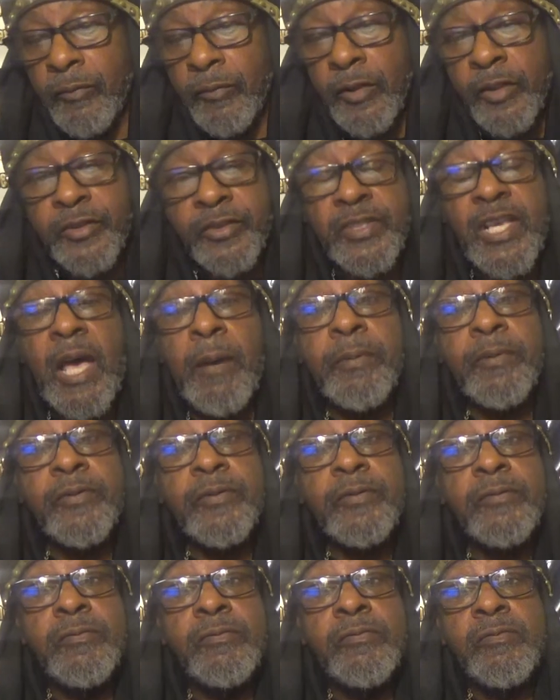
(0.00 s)
The
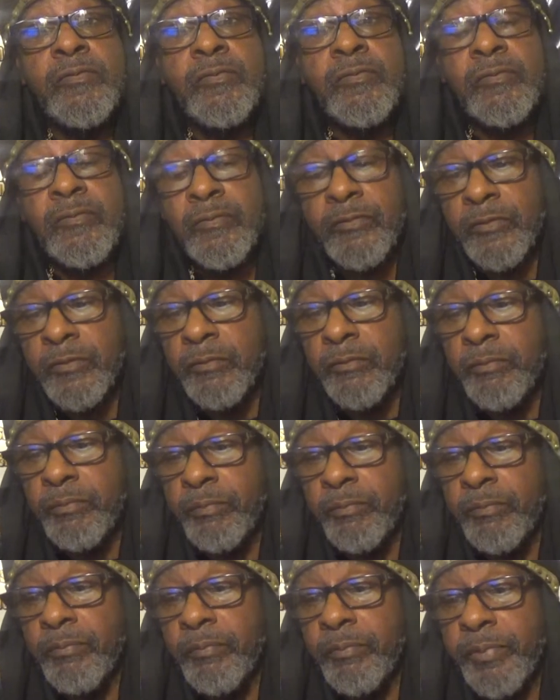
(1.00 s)
Sabbath
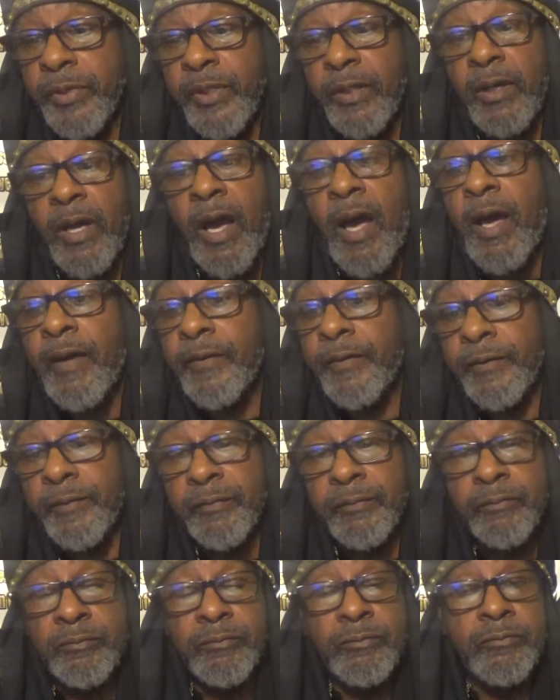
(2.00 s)
being honored
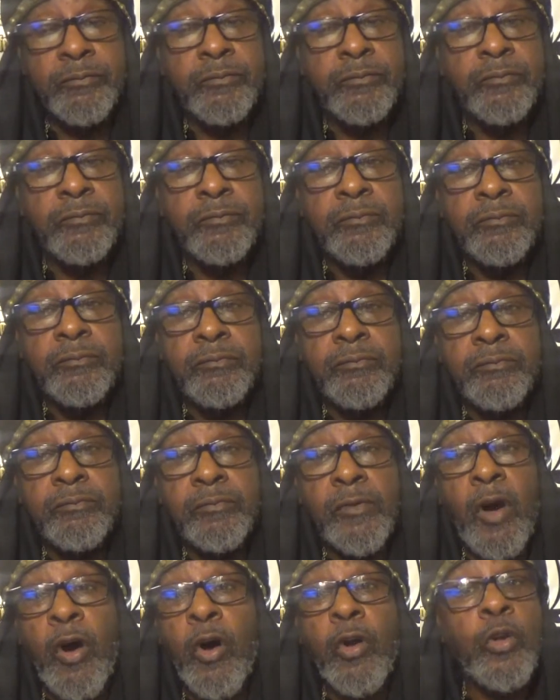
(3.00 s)

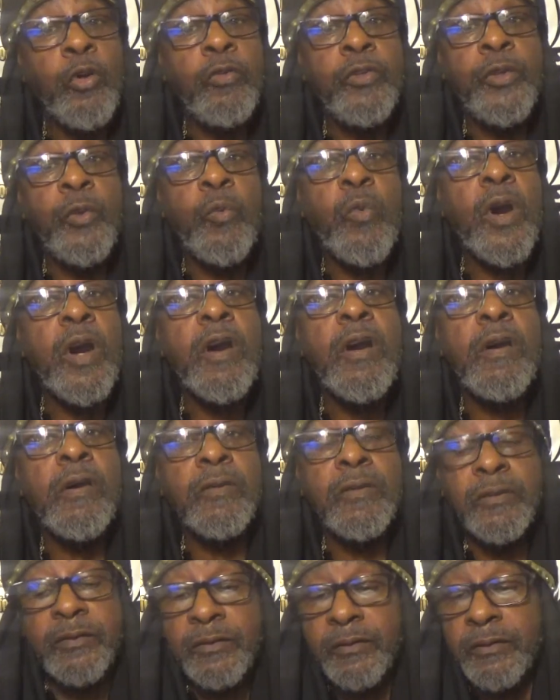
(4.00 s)
all over the world.
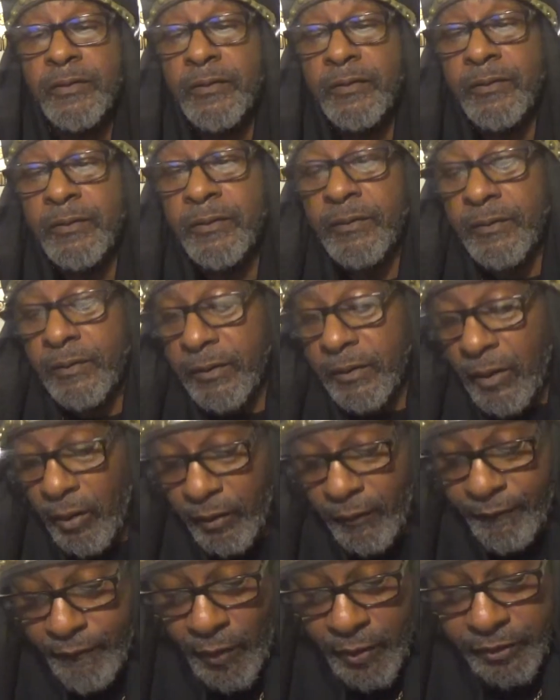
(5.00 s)

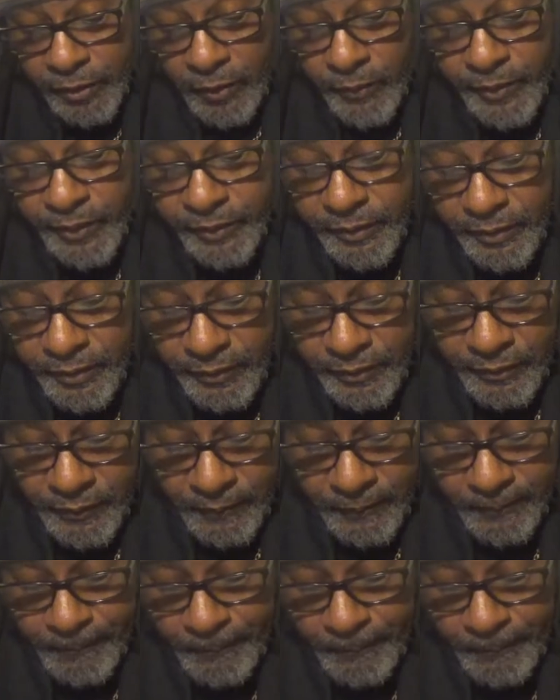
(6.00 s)
Go to 1 Corinthians,